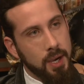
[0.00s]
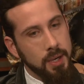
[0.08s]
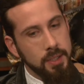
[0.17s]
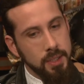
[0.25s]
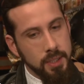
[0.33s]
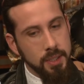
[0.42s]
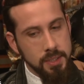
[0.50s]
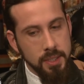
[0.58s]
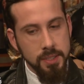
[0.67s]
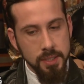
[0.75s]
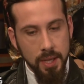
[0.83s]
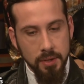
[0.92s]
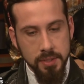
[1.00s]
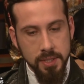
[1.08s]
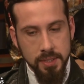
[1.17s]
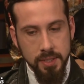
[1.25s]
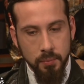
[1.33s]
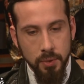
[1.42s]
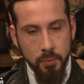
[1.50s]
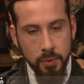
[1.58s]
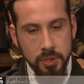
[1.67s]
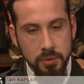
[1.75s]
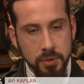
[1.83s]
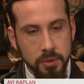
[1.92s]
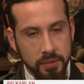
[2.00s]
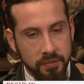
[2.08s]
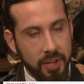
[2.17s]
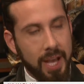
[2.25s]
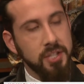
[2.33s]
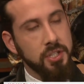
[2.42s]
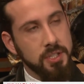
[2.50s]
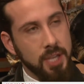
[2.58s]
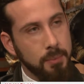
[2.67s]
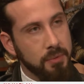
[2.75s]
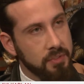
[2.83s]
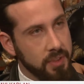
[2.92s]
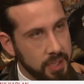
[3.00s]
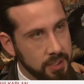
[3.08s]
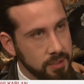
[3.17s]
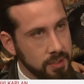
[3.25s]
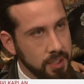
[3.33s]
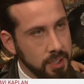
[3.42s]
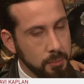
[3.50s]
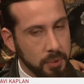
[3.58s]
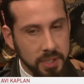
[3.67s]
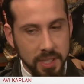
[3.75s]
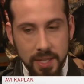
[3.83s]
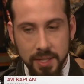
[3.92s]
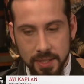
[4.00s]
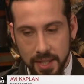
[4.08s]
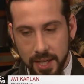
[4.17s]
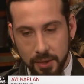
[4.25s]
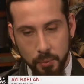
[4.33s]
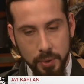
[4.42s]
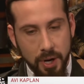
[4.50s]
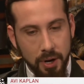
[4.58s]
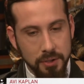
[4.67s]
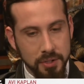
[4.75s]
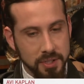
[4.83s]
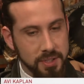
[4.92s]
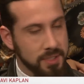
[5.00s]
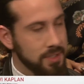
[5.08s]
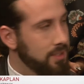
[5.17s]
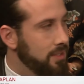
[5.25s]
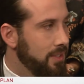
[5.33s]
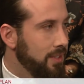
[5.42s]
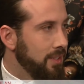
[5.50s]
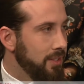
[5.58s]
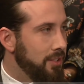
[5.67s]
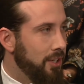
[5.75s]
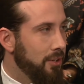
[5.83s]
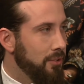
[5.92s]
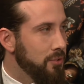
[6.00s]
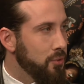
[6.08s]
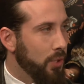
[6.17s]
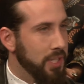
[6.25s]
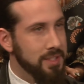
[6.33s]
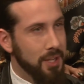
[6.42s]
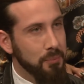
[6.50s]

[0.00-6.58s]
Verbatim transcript: Yeah, it, it, it is loud in a sense, and we, we do do the flashy type of thing. Yeah. But at the end of the day, we are just, you know, 20